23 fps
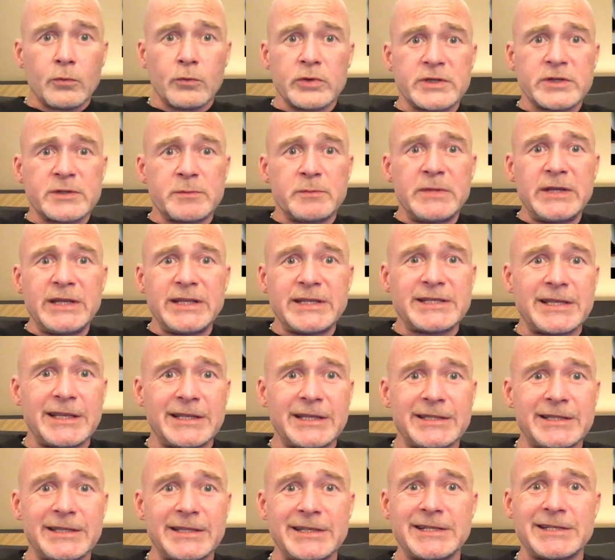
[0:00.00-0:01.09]
Which means
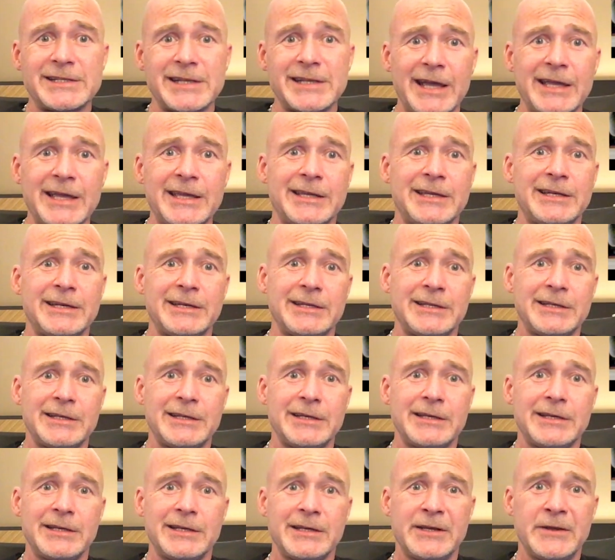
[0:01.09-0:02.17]
that the giant
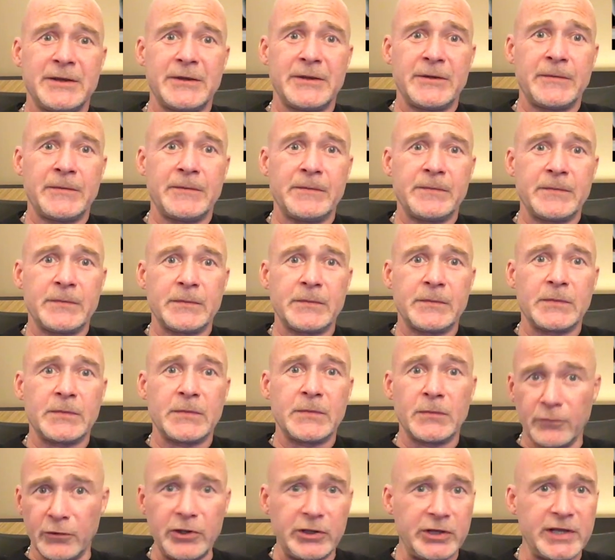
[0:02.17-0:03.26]

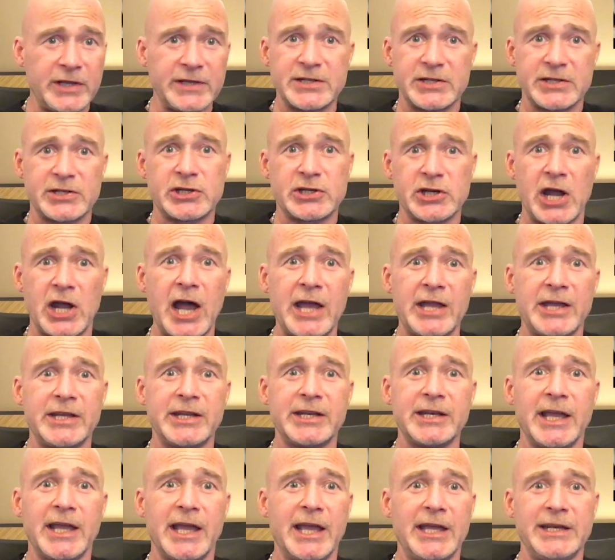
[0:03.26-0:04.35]
really is a giant
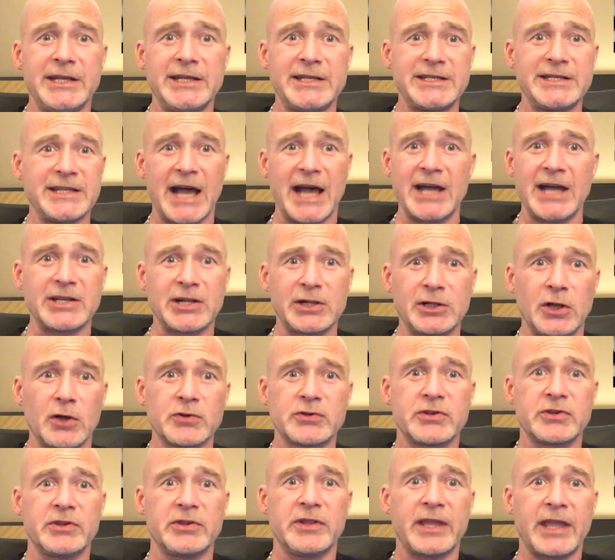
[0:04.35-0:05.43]
and he's not
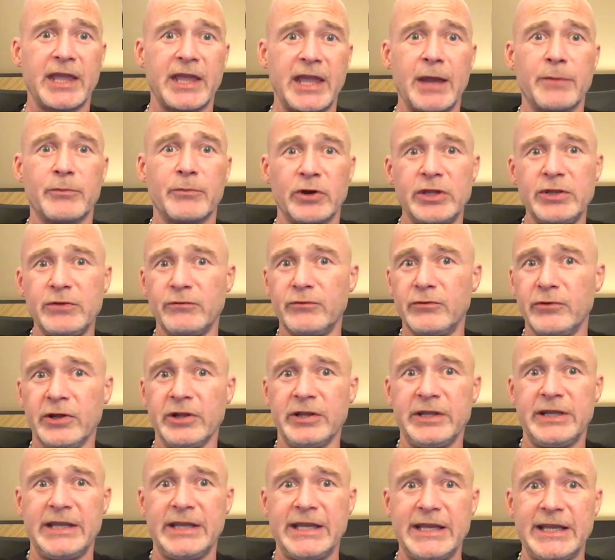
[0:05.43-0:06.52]
close to the camera. He
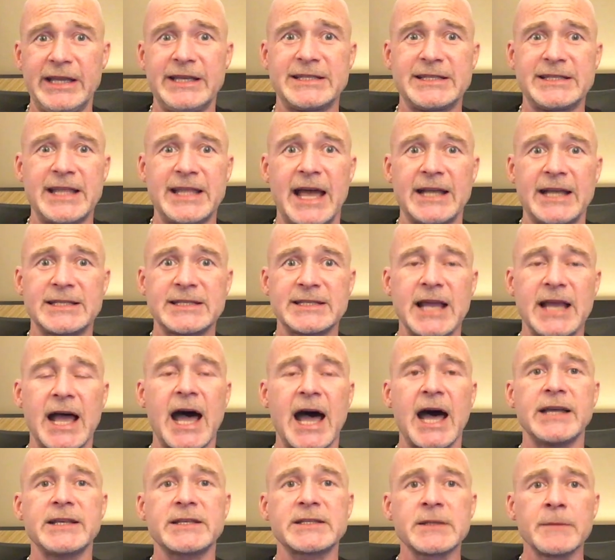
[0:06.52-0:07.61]
really is that
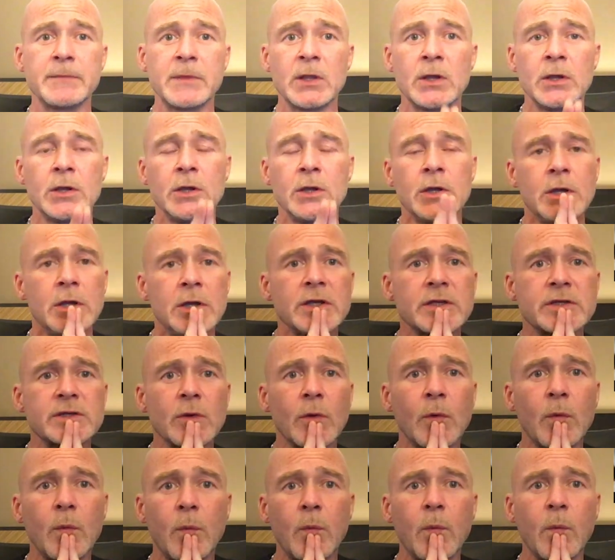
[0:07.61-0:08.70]
size.
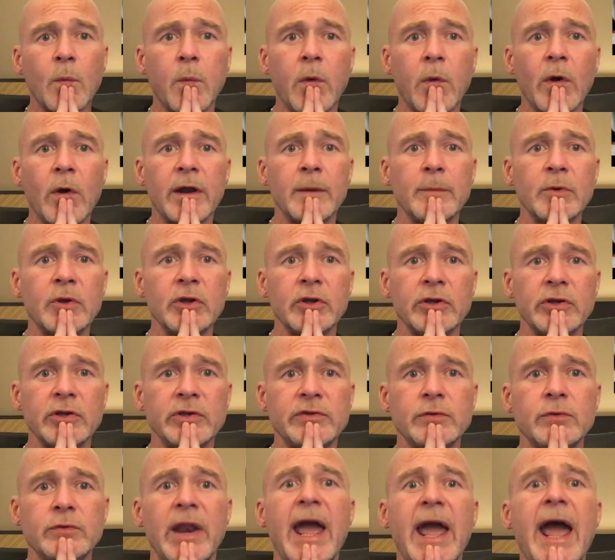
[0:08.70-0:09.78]
So what I'm gonna
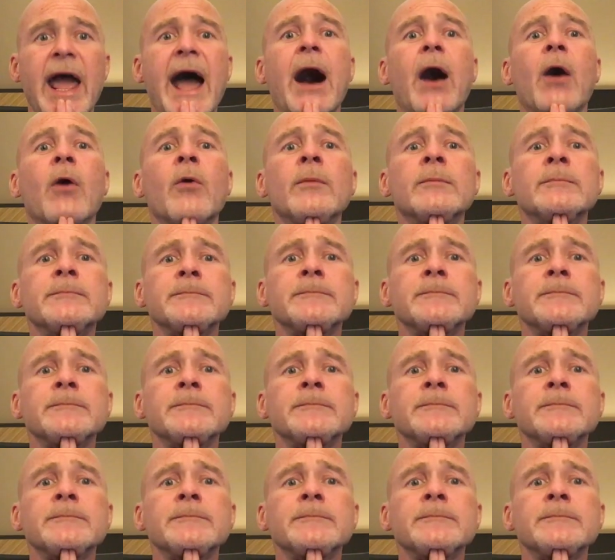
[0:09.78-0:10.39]
do now